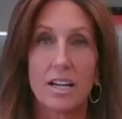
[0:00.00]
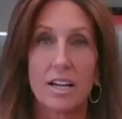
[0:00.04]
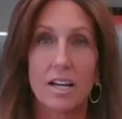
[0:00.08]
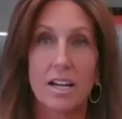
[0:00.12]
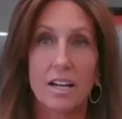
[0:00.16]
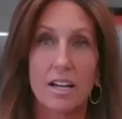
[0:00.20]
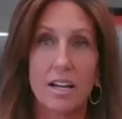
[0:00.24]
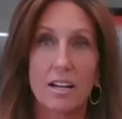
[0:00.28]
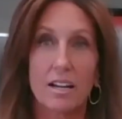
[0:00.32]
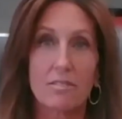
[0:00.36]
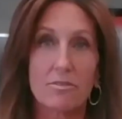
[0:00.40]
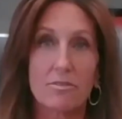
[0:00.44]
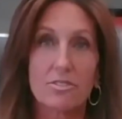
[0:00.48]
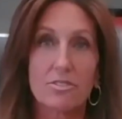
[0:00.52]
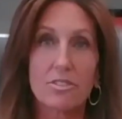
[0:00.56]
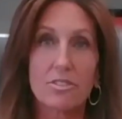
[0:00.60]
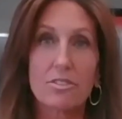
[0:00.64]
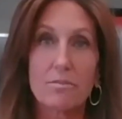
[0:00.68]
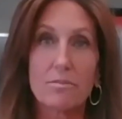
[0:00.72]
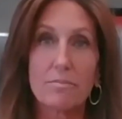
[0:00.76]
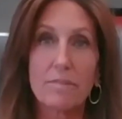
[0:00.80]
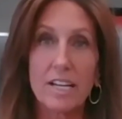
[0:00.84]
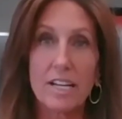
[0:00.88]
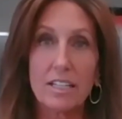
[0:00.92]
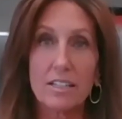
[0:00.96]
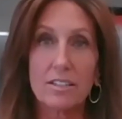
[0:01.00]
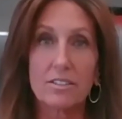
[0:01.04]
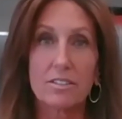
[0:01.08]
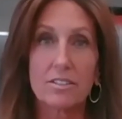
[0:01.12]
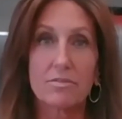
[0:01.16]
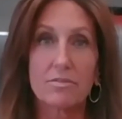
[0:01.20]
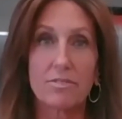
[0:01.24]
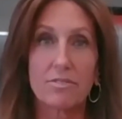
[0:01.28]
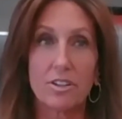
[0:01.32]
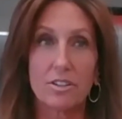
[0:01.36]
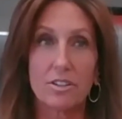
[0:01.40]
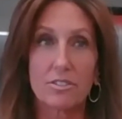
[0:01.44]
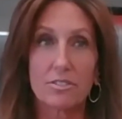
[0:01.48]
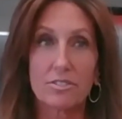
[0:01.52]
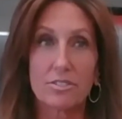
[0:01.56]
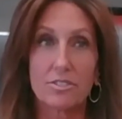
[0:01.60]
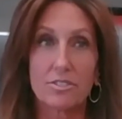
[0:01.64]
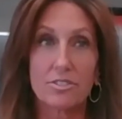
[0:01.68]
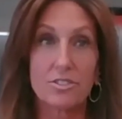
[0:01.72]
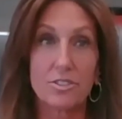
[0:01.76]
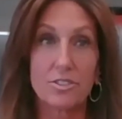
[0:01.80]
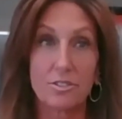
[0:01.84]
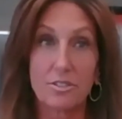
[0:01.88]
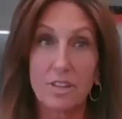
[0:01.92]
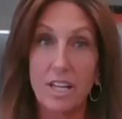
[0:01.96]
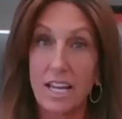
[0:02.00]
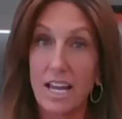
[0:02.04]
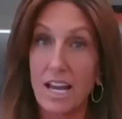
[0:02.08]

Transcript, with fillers: uh, so the maintenance folks, do they